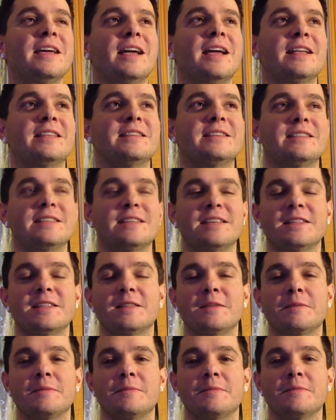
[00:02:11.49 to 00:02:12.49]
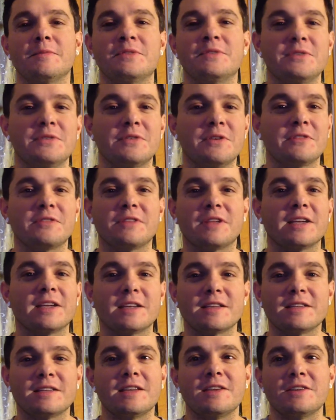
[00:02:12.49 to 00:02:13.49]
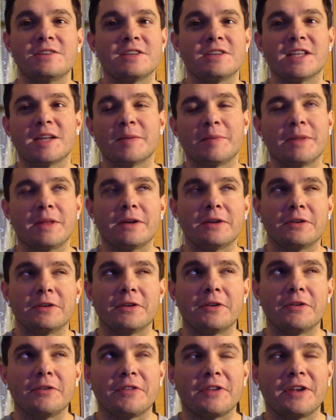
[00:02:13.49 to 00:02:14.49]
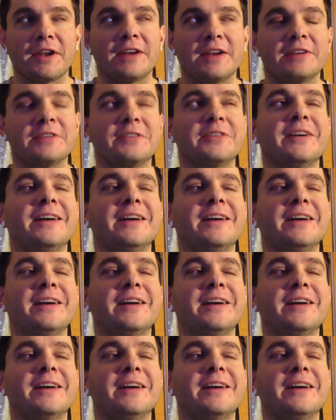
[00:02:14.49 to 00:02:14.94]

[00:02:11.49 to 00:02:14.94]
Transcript: and seeing them do their thing because they usually get up a lot earlier than I do.